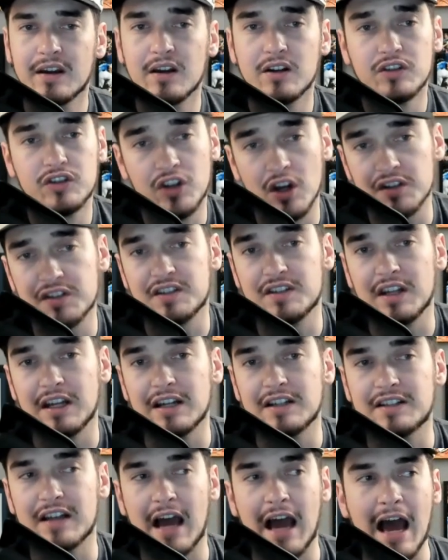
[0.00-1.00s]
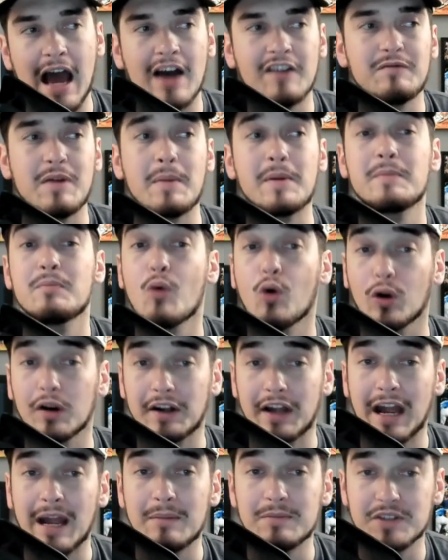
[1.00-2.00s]
Just needs to have maybe more
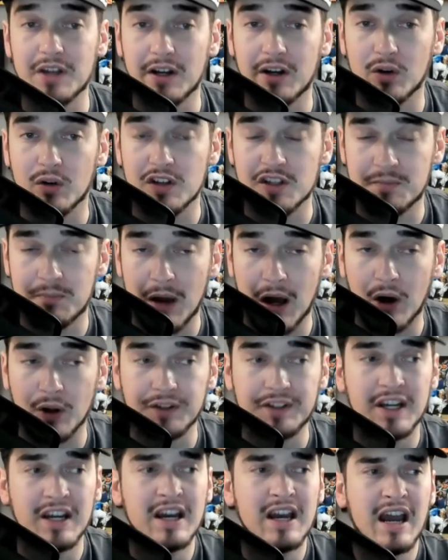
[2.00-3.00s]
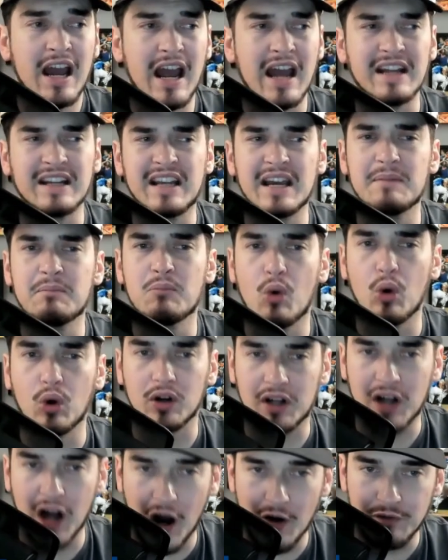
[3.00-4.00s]
games under his belt and get
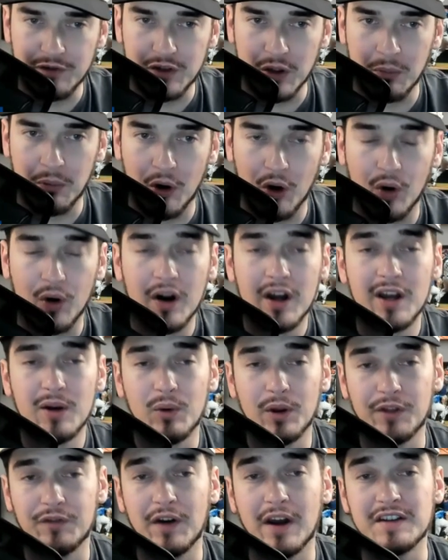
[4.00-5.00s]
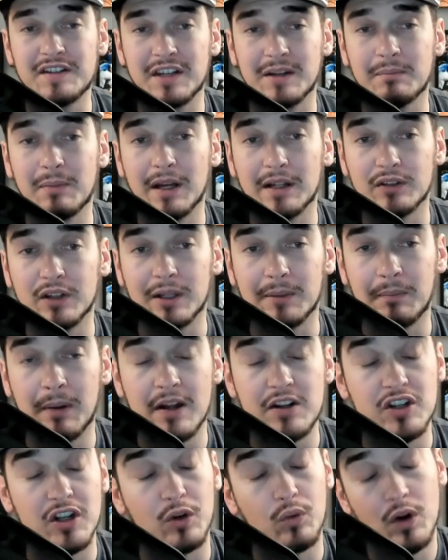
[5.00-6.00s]
more comfortable with facing big league
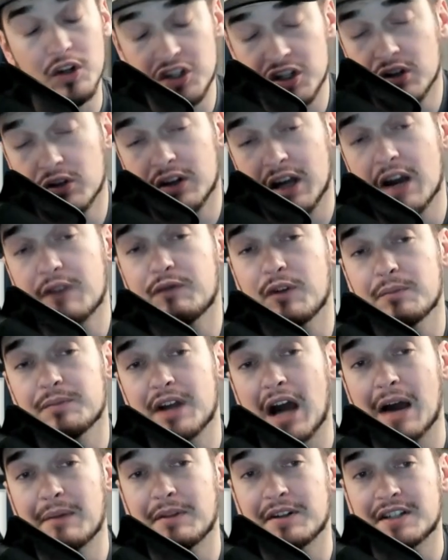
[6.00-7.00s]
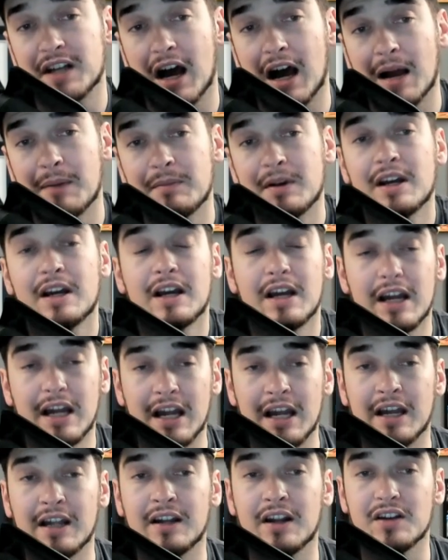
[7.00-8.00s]
pitching, which he'll get from time to time
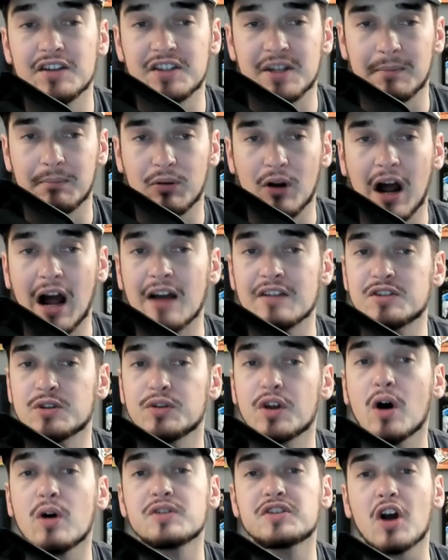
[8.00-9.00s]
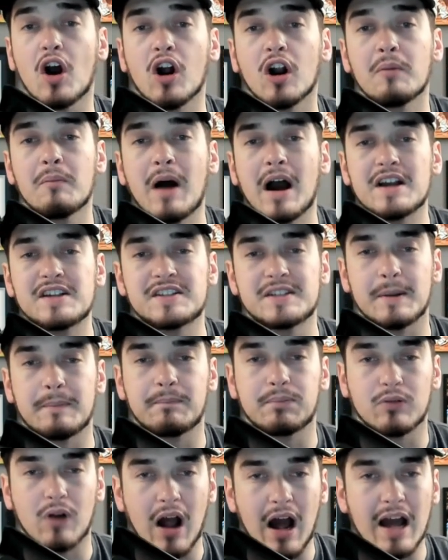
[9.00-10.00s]
in surprise. So those are my
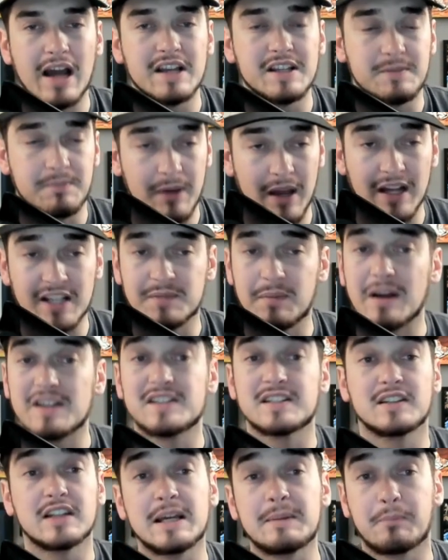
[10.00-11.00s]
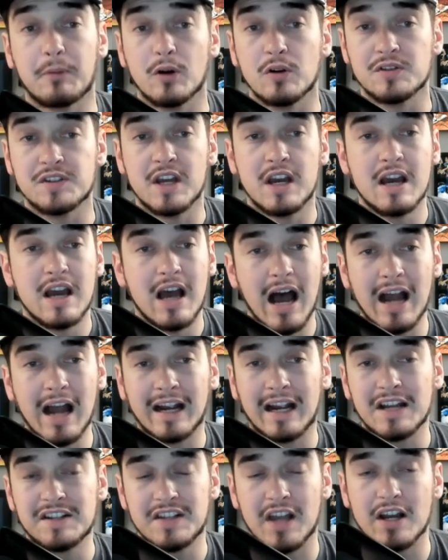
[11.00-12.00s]
surprise picks, my sleepers, I
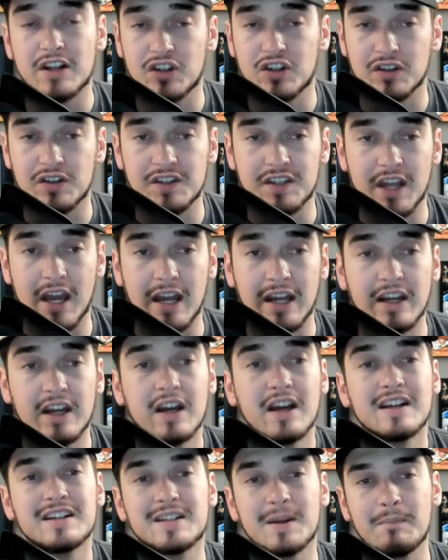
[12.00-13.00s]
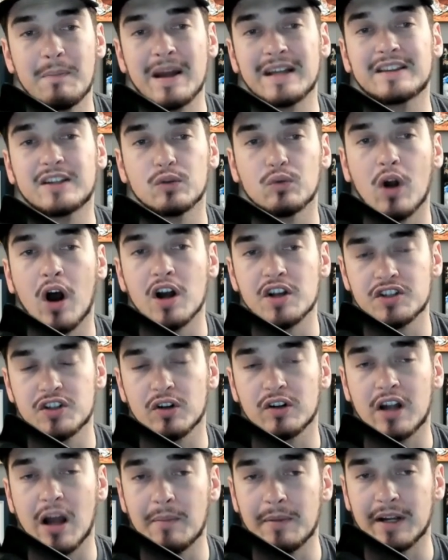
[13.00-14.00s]
guess I should say, to make the
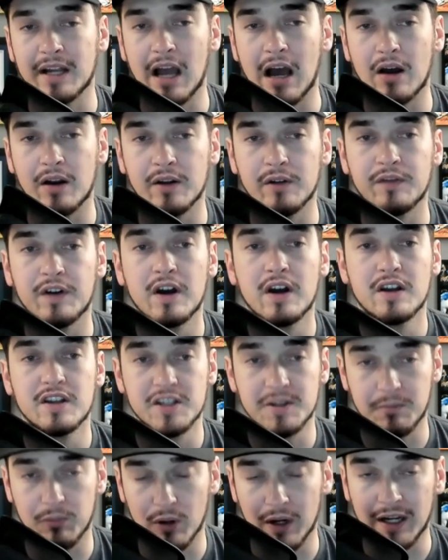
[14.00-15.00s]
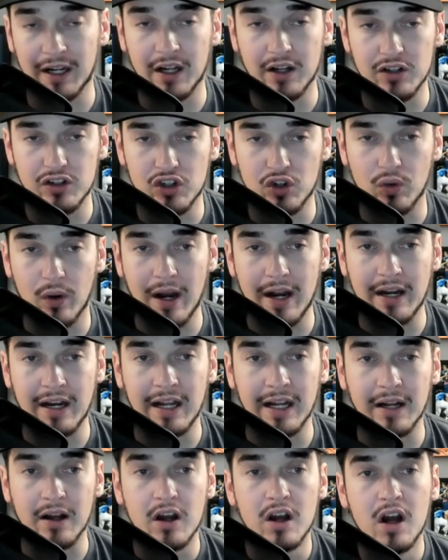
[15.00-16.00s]
roster coming out of spring
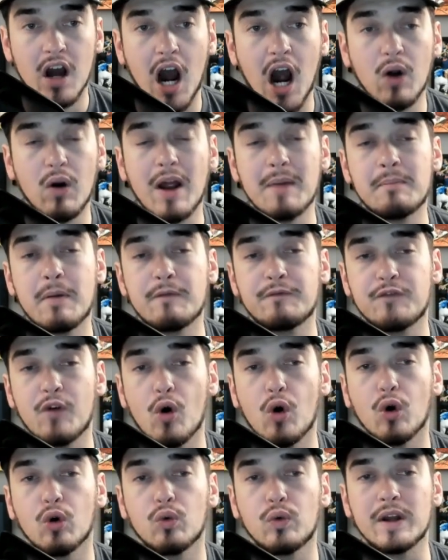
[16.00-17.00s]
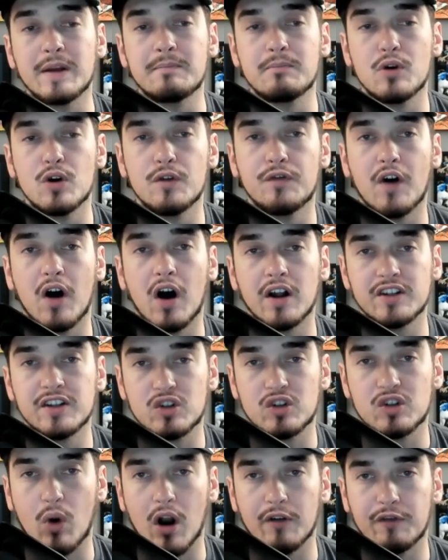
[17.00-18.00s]
training. All right, before we move on
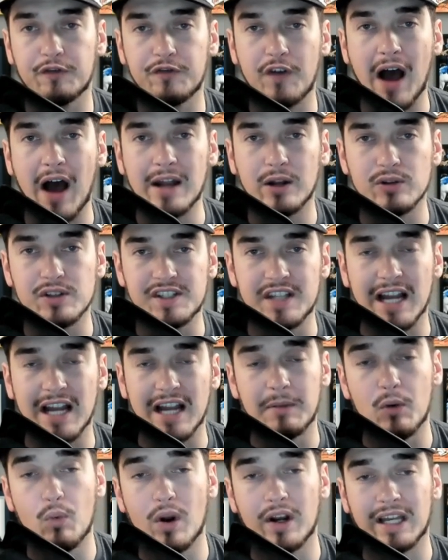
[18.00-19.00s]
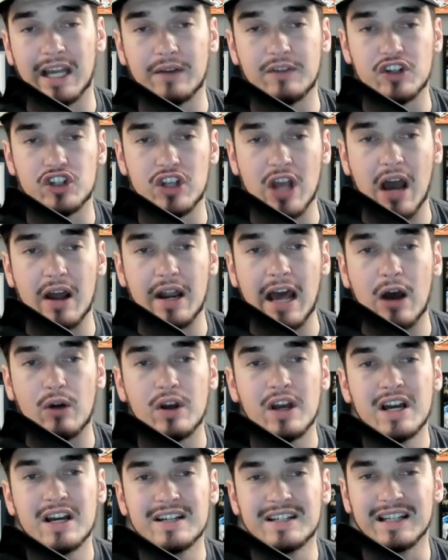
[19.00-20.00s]
to our final segment, I want to give a shout
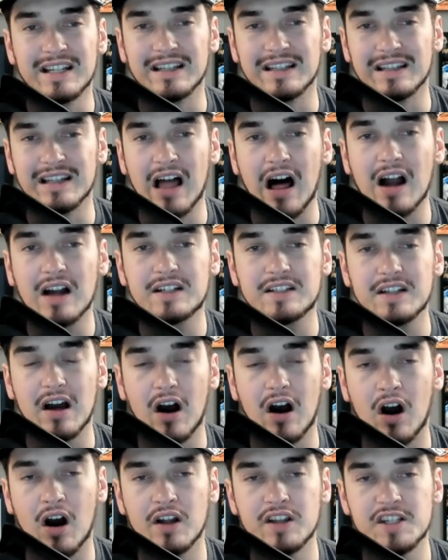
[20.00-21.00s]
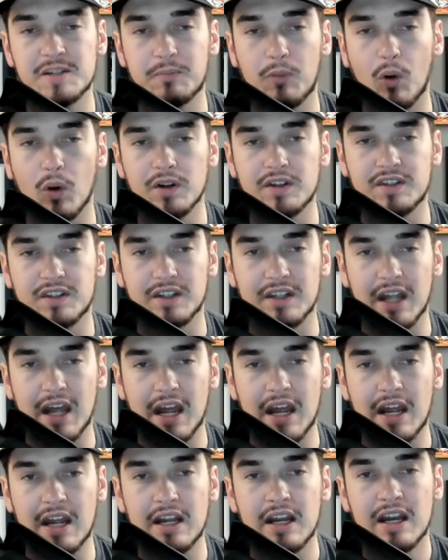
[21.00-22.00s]
out to Locked On Sports
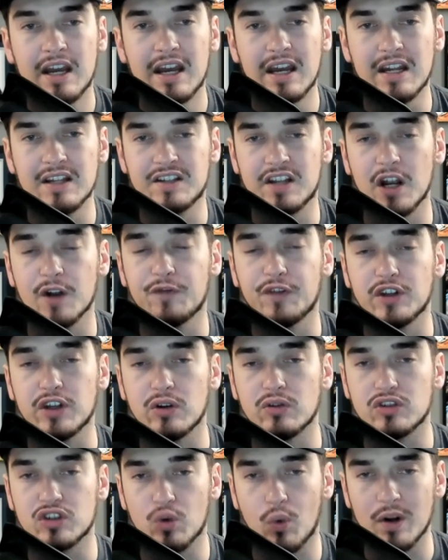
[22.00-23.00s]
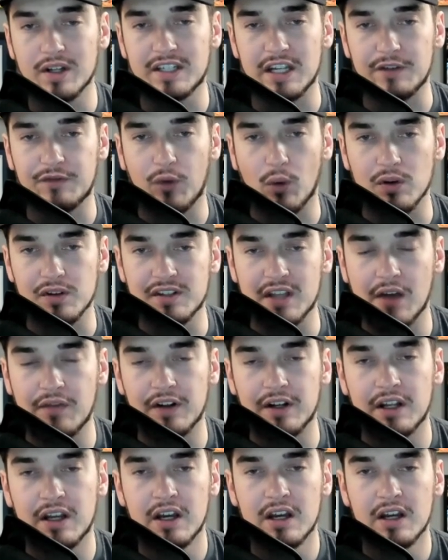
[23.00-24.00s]
Today. It is here for you
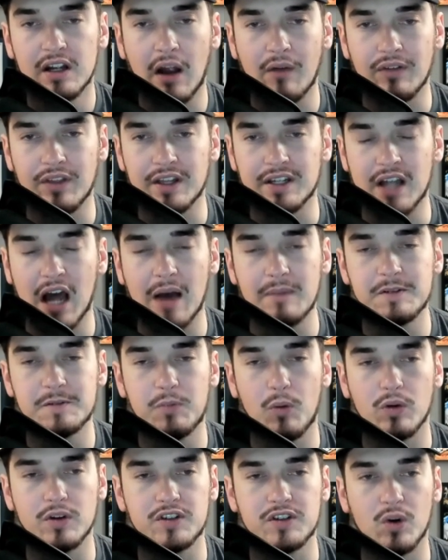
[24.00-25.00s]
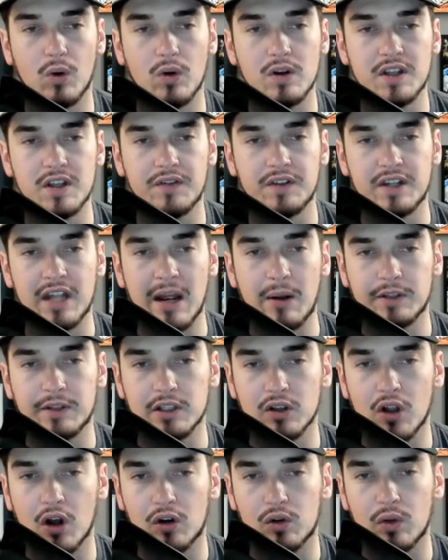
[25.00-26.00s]
24/7, covering the top sports stories of the day with the
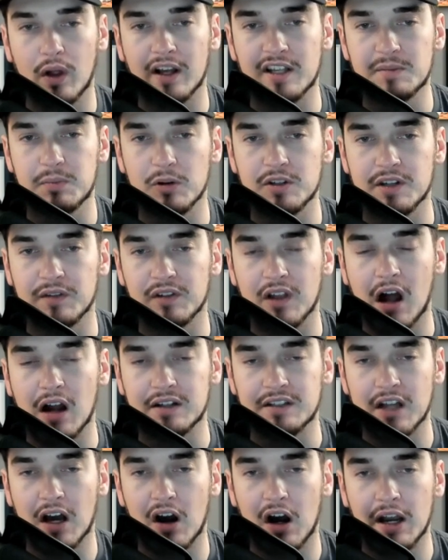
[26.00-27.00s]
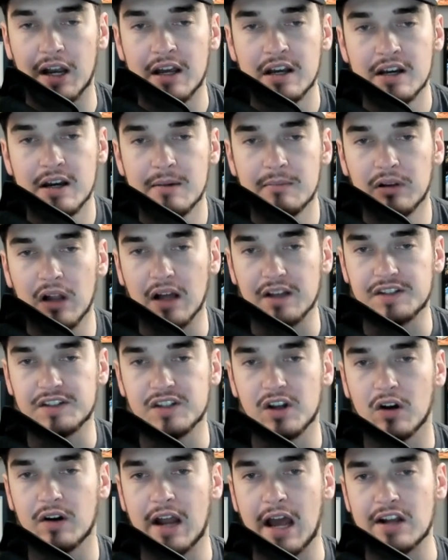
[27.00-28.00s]
local experts of Locked On, plus
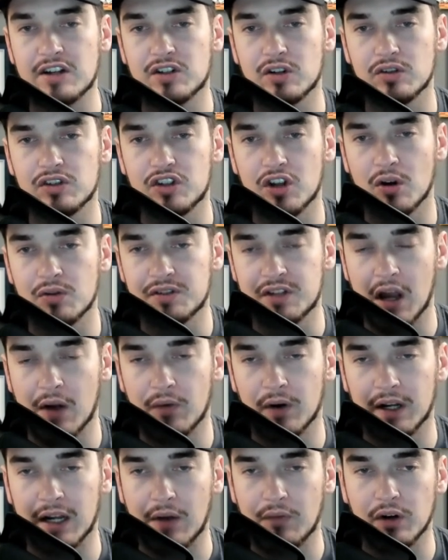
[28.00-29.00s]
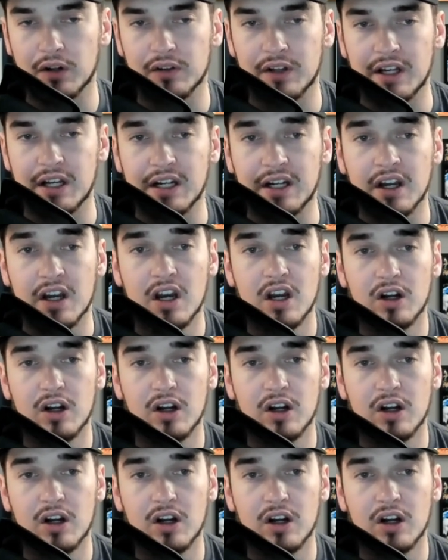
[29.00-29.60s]
our national shows covering every league.